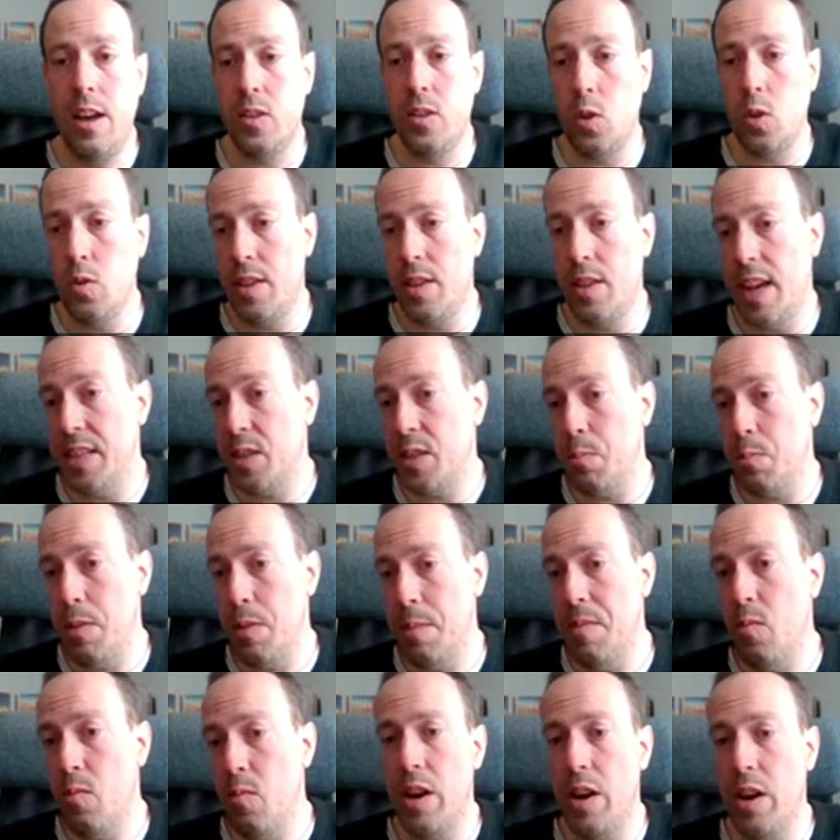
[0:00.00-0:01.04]
So that's
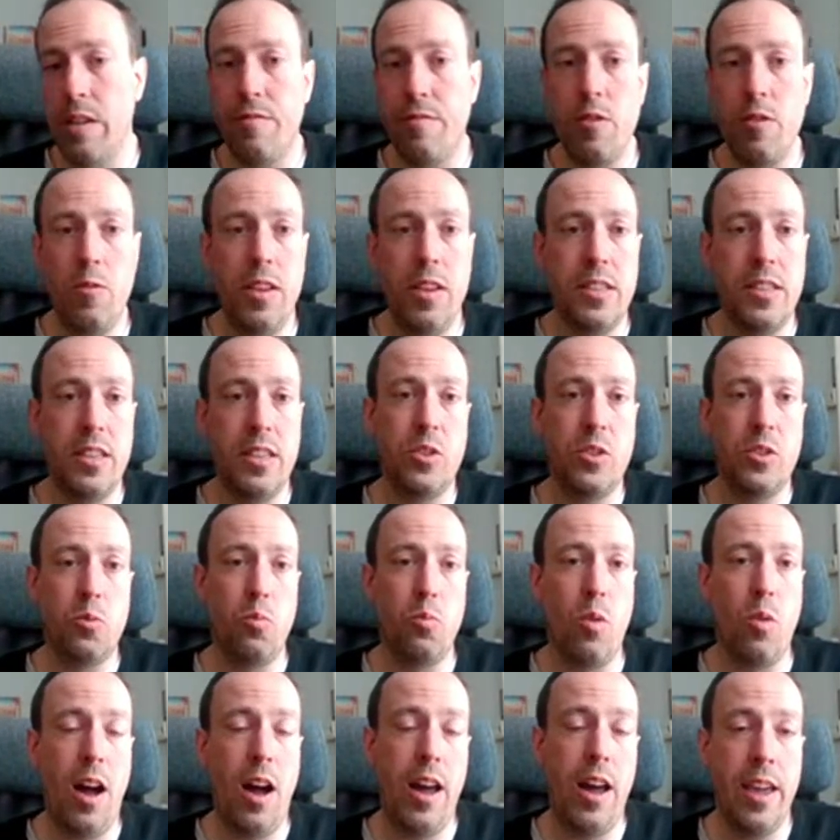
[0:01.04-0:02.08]
maybe one of the reasons
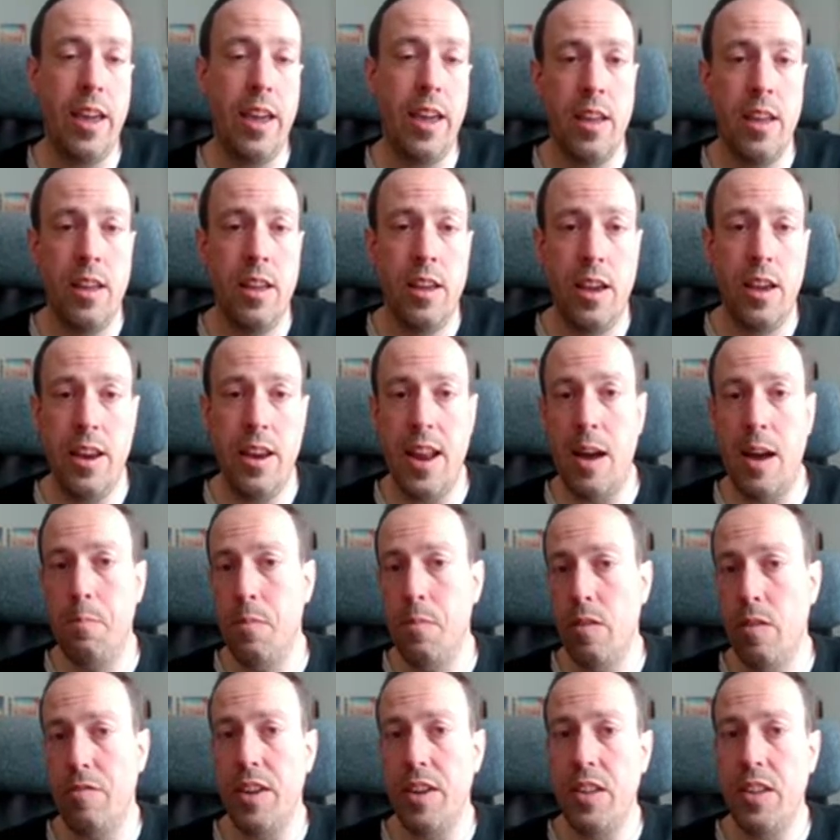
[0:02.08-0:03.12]
why a
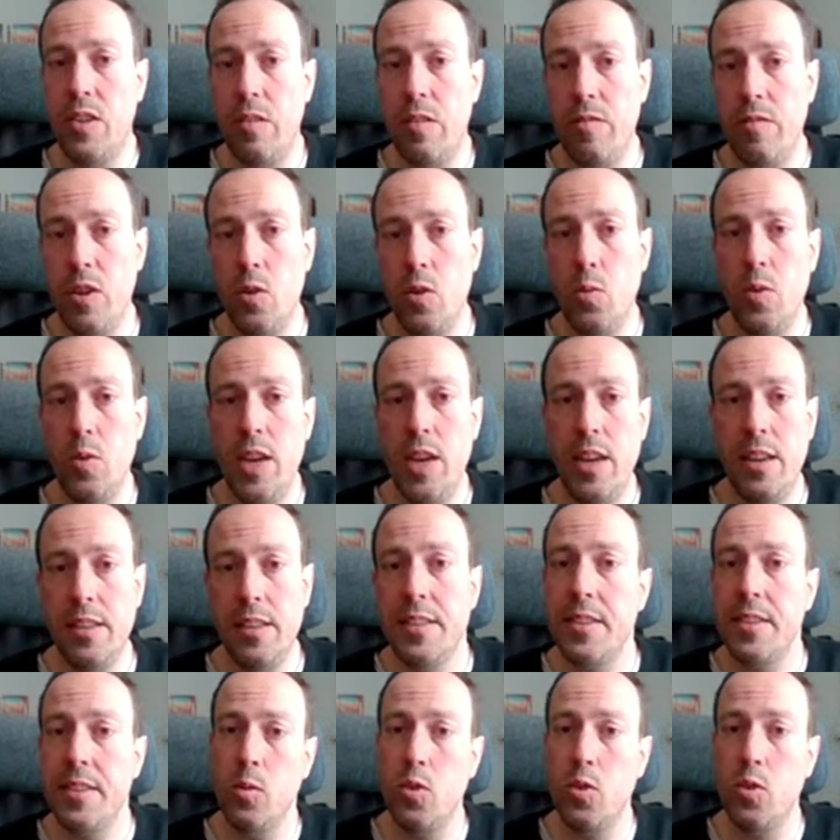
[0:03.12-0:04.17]
number of
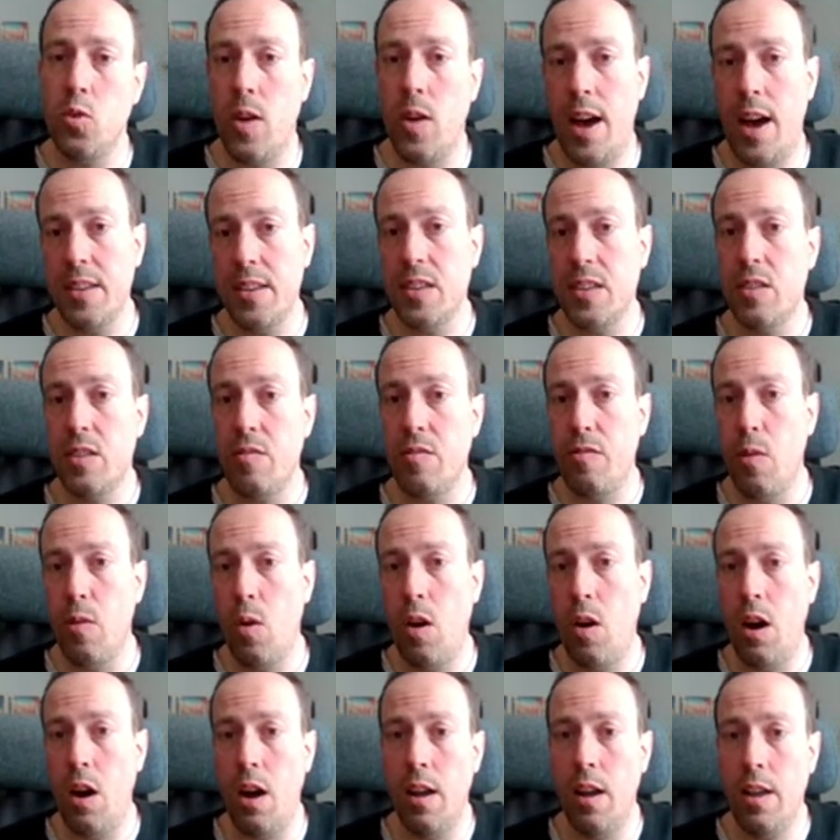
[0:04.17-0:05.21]
interviewees also asked
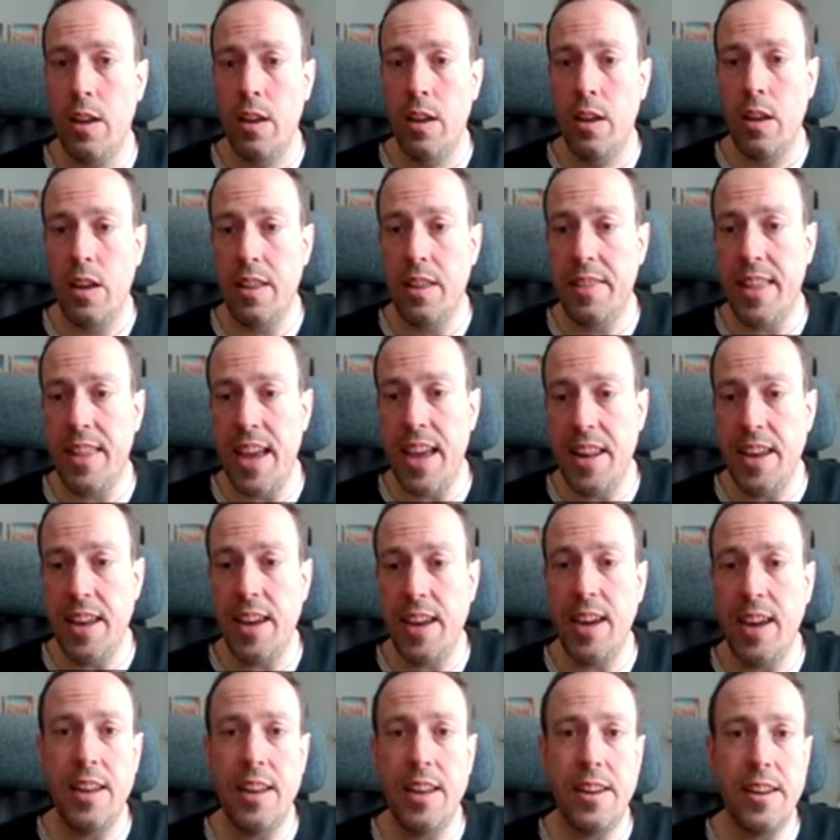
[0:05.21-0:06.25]
for a
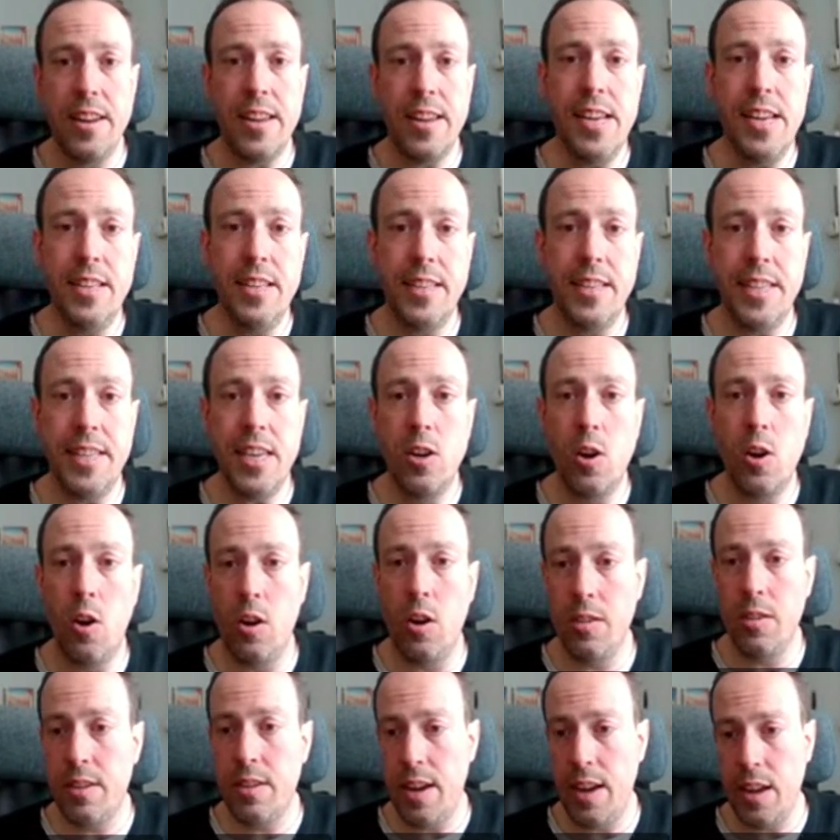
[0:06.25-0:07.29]
dedicated EC
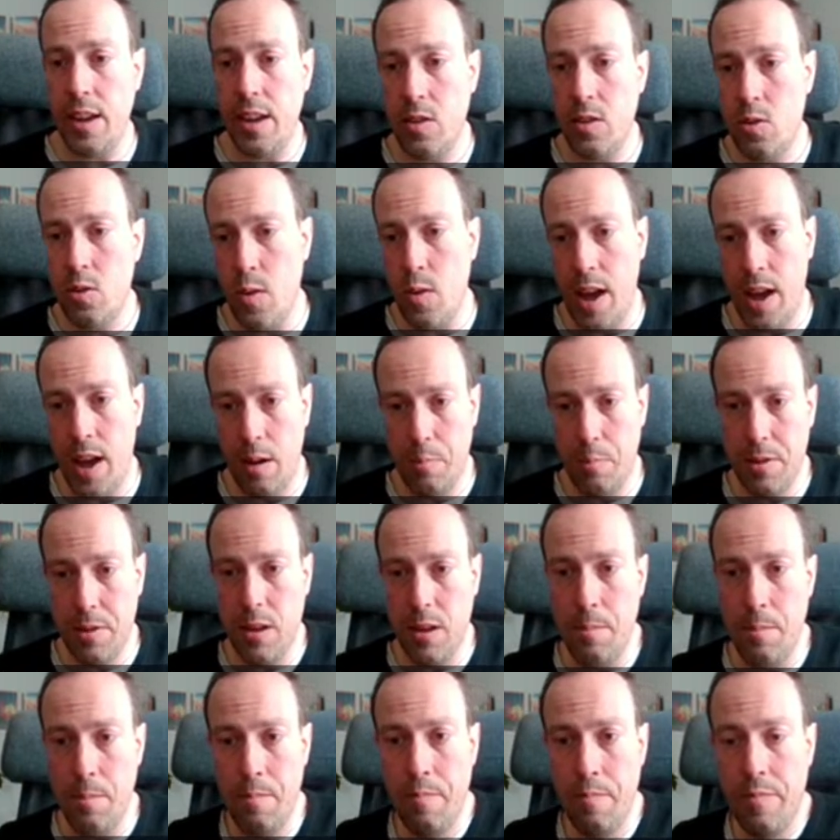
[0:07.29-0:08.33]
contact to help
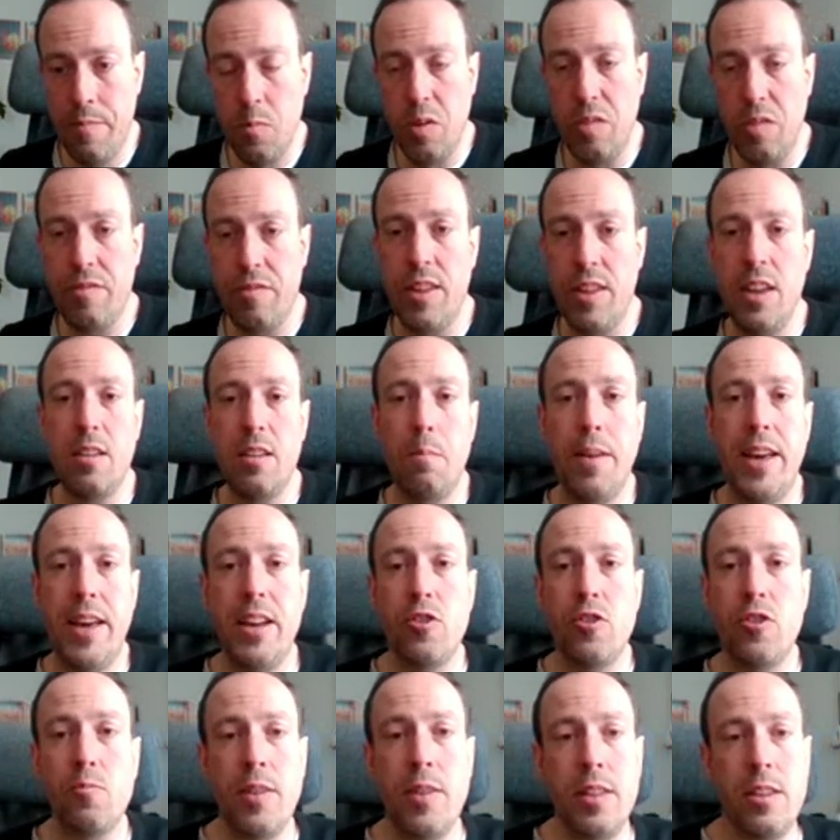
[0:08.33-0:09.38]
them with data
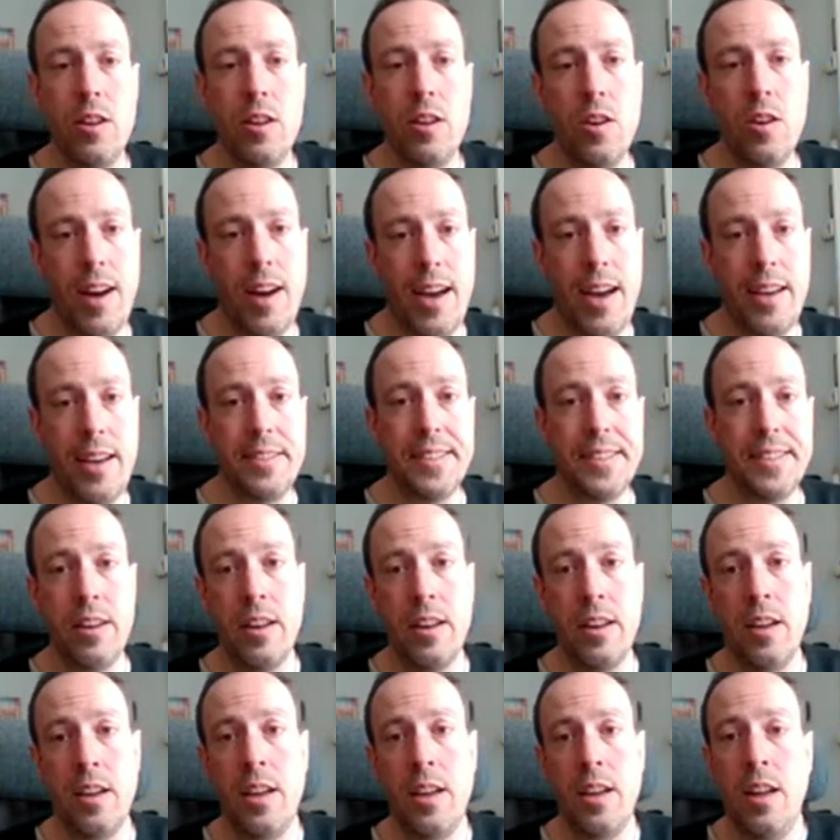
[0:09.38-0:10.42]
management in Horizon.